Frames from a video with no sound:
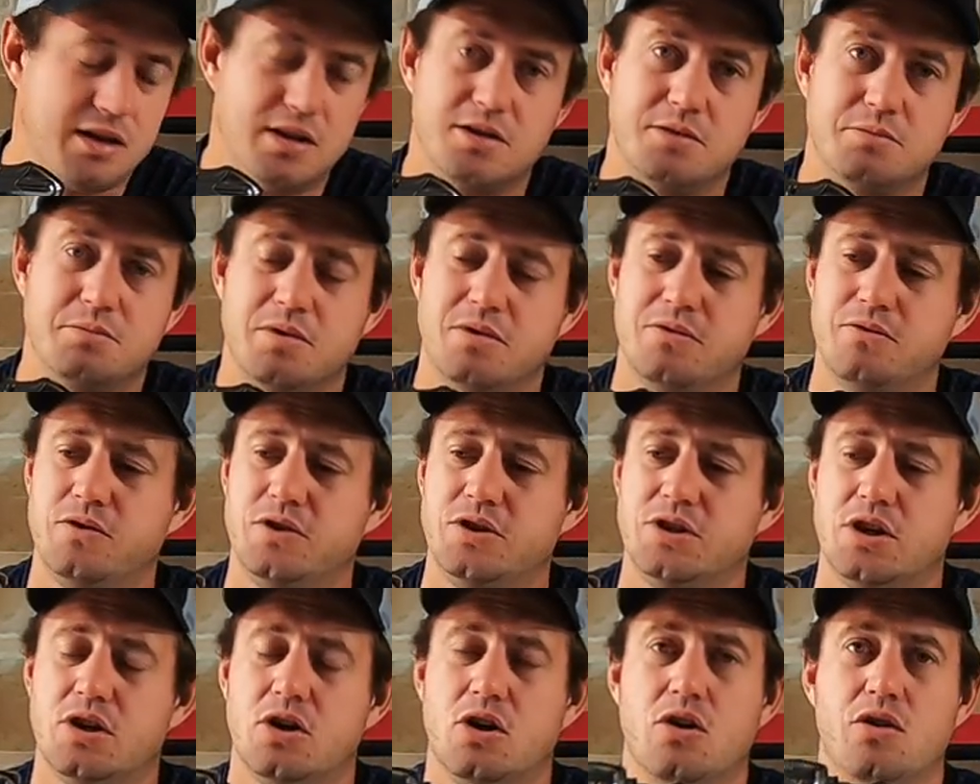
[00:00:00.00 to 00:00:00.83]
other spin
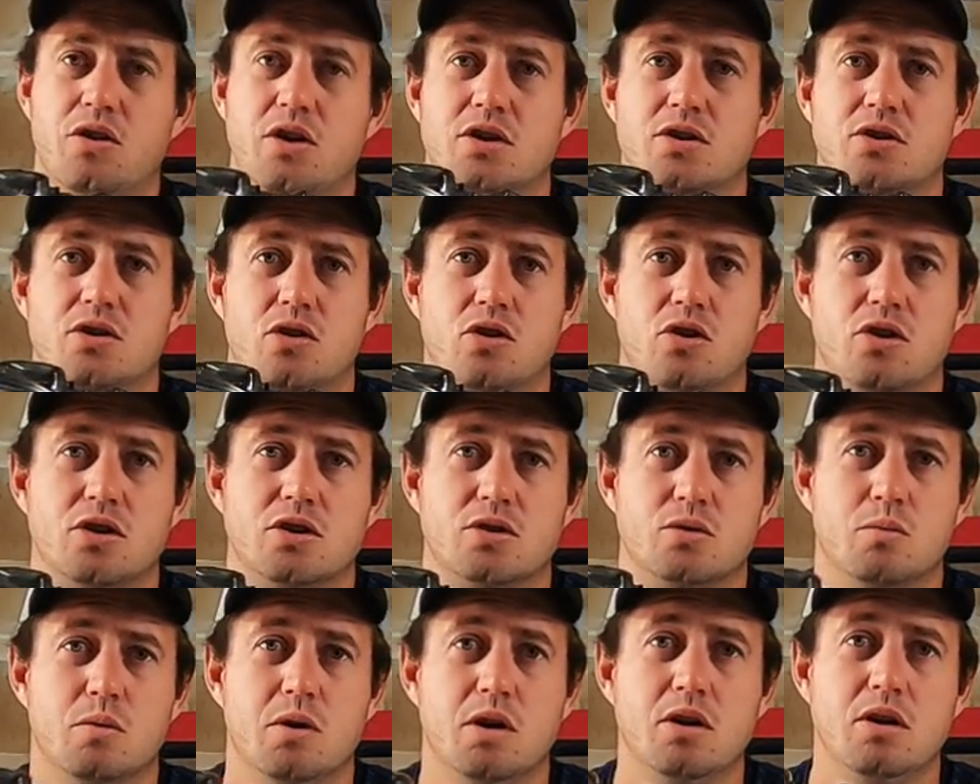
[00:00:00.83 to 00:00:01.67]
fisher on this rod
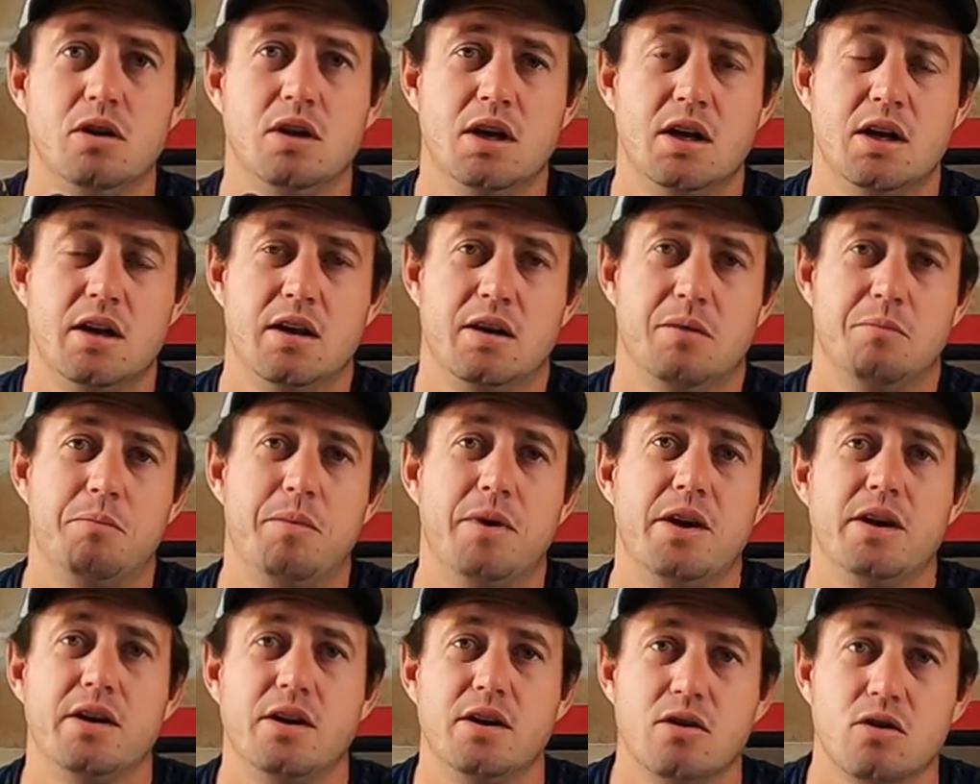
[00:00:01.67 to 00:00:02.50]
as well,
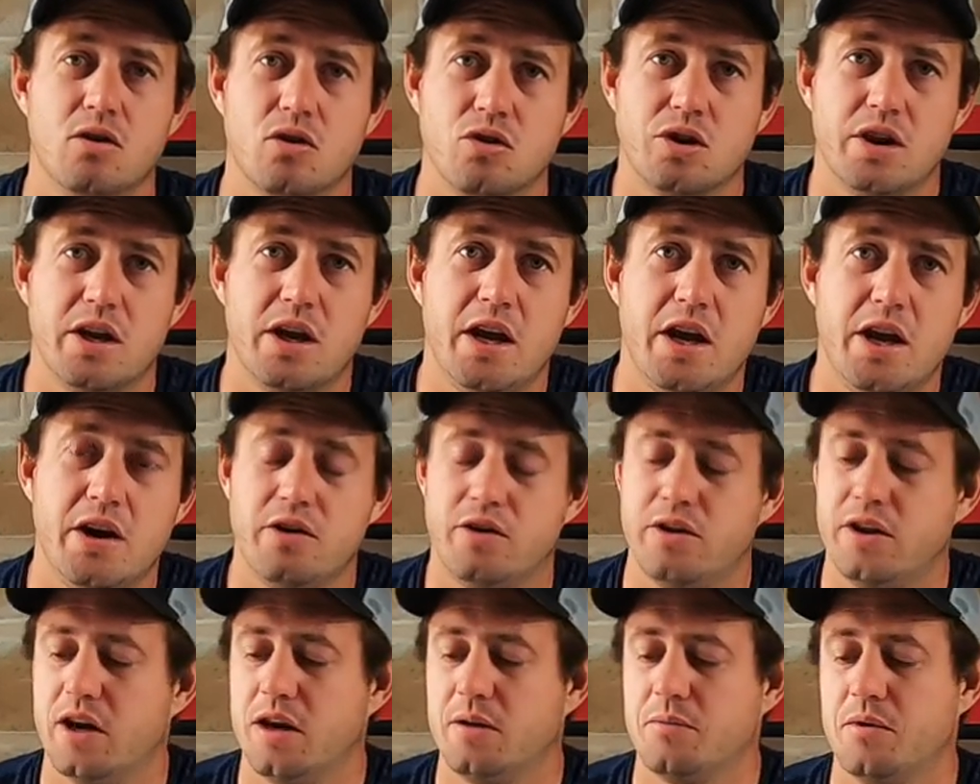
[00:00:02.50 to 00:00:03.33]
depending on the
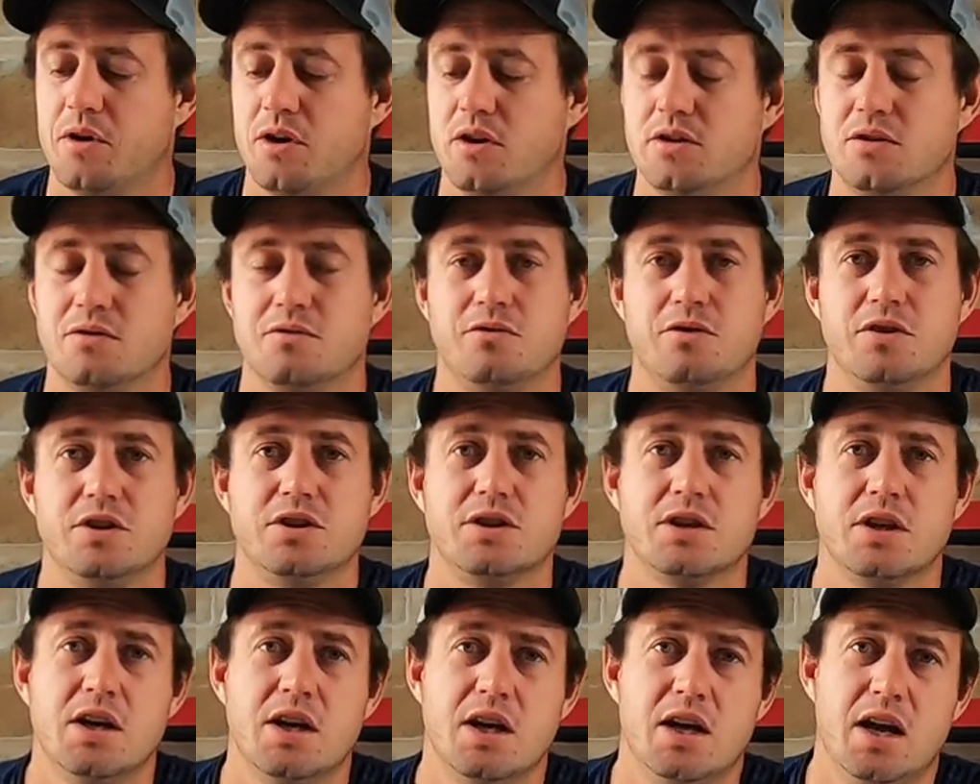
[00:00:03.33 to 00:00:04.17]
area that I'm going to
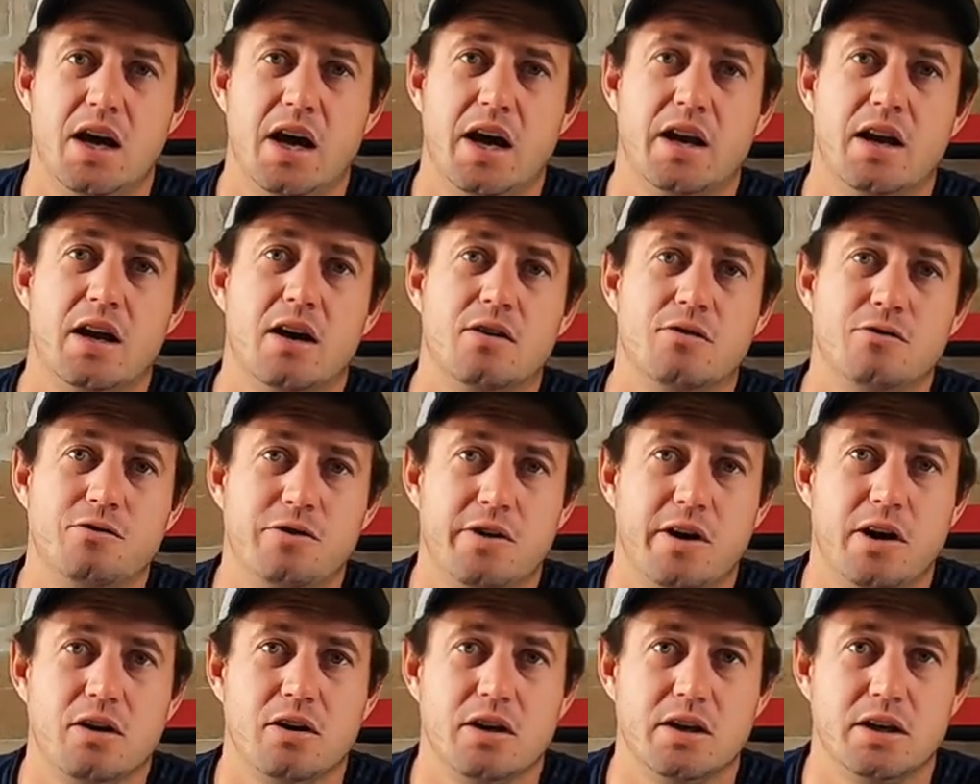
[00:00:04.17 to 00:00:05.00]
fish and how
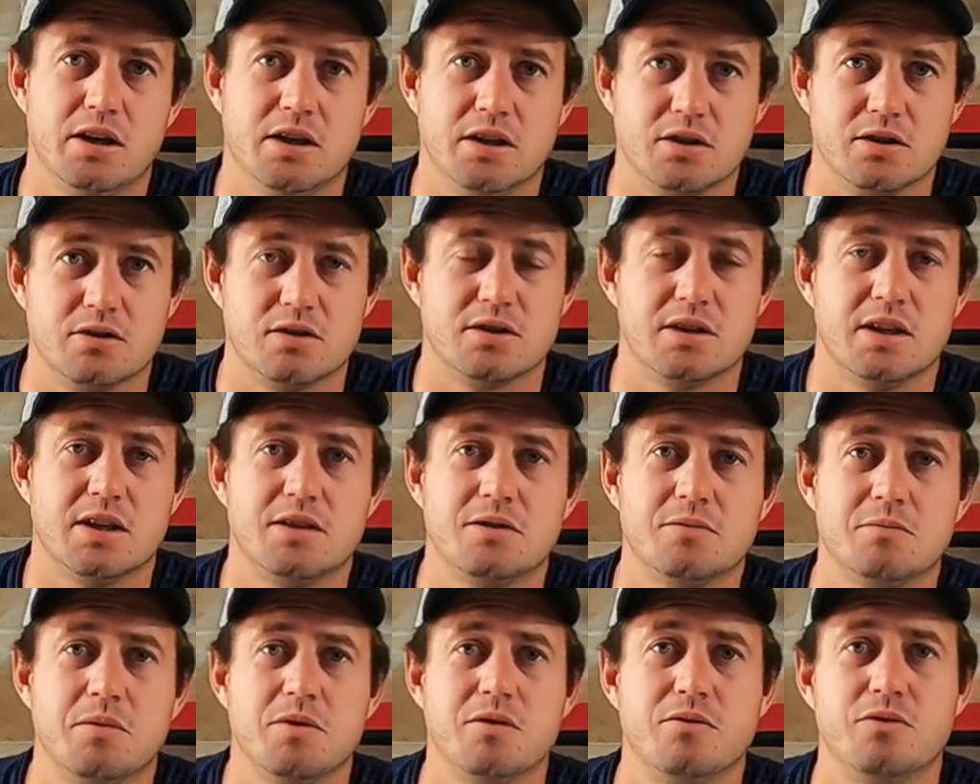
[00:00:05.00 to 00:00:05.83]
foul it is. Because that
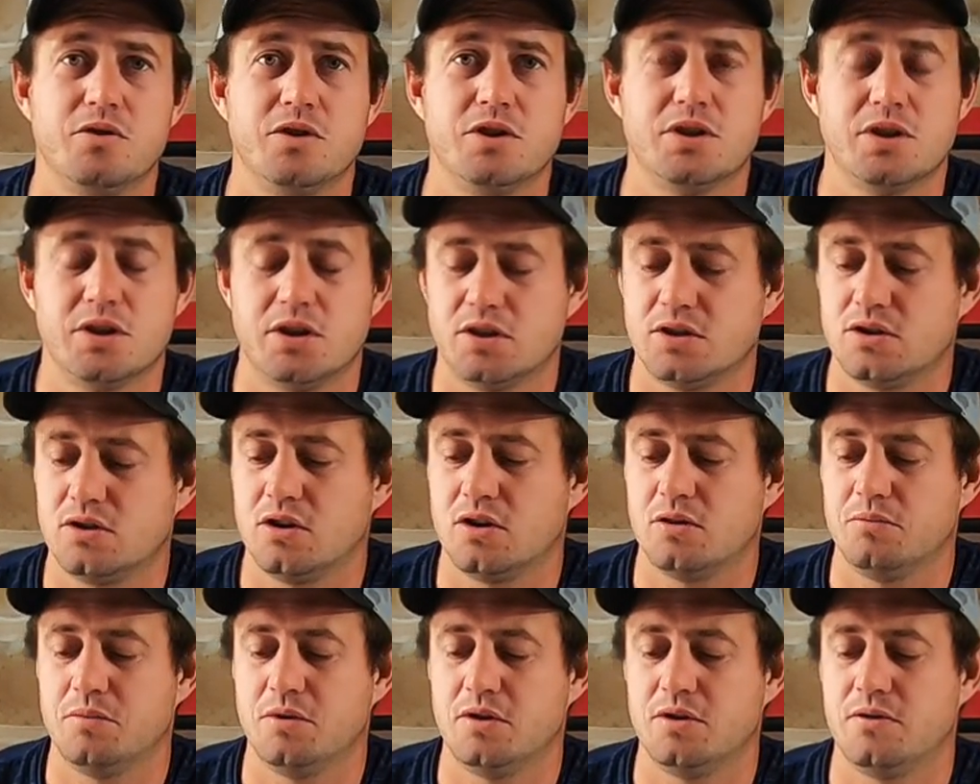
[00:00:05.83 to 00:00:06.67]
spin fisher has
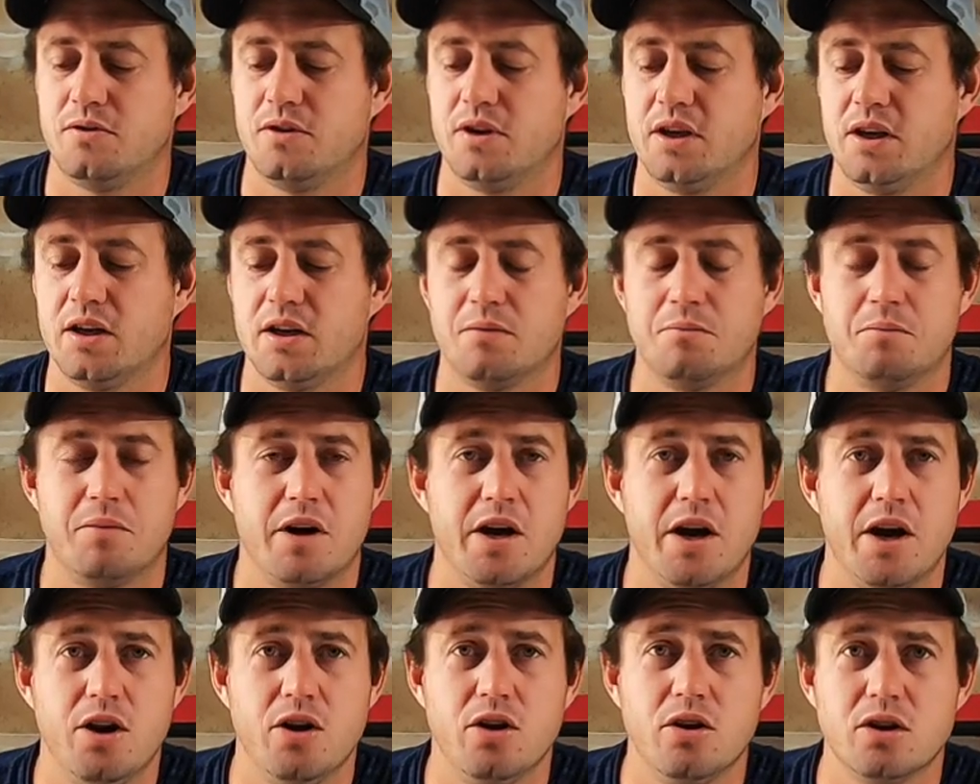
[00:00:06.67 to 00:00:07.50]
got a bit thicker
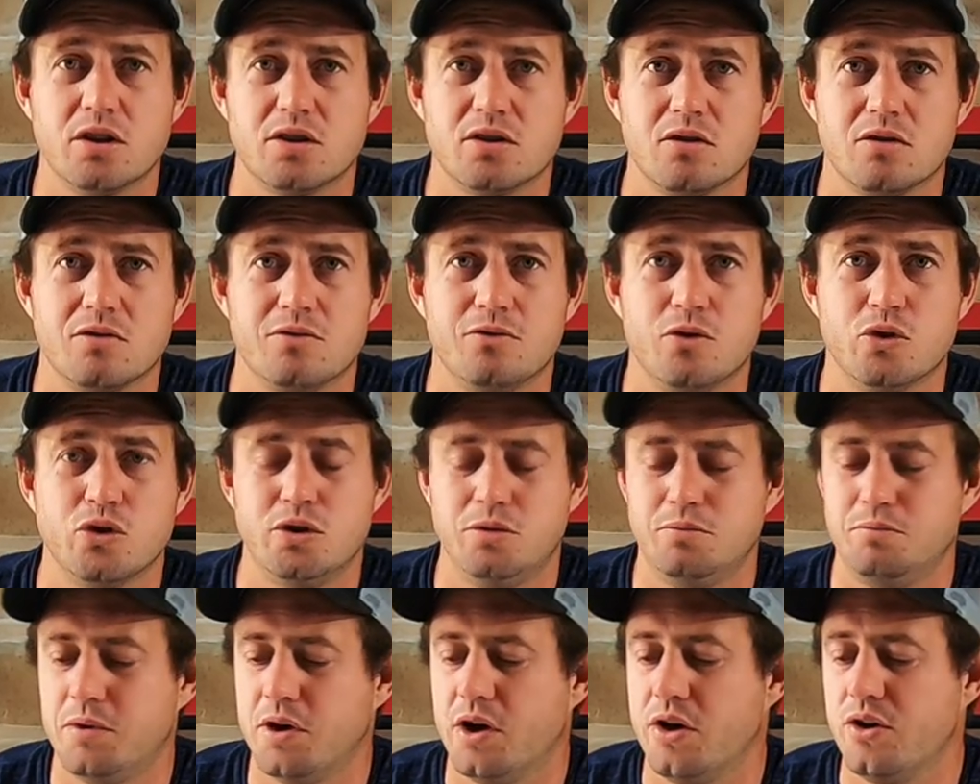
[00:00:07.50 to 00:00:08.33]
braid on. It's got
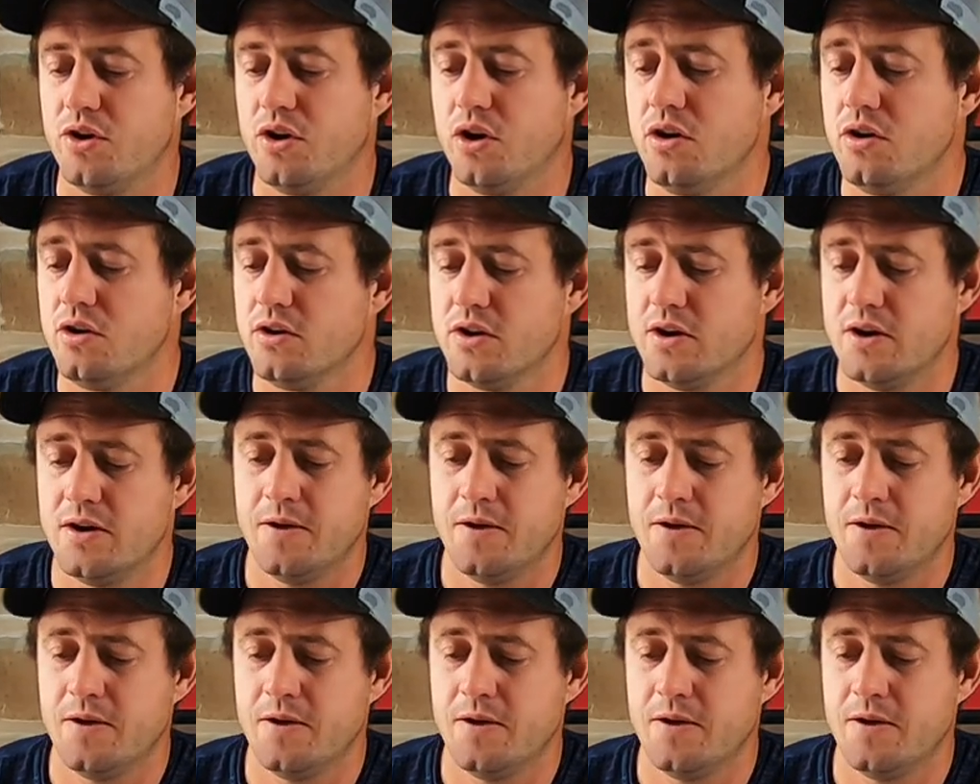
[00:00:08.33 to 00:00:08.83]
40 pound on.